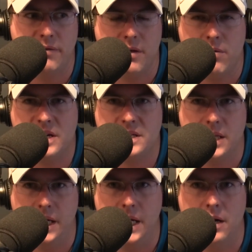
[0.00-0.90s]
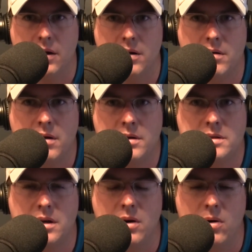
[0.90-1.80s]
for the rest of the year.
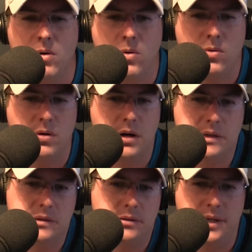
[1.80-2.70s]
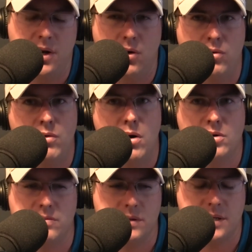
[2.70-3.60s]
So, who
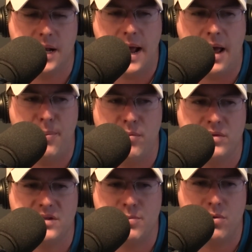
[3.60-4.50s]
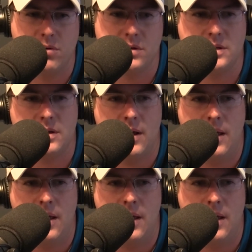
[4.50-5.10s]
knows what's going to happen with sports.